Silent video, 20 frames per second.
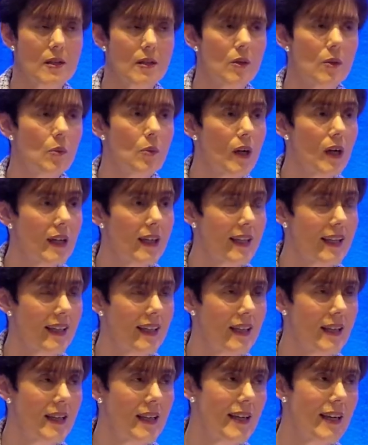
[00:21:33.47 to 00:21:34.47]
working
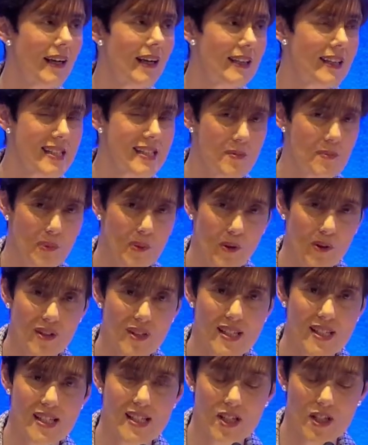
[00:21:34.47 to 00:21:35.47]
on this
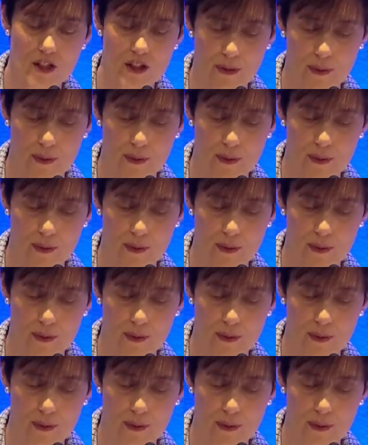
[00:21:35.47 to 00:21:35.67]
important issue.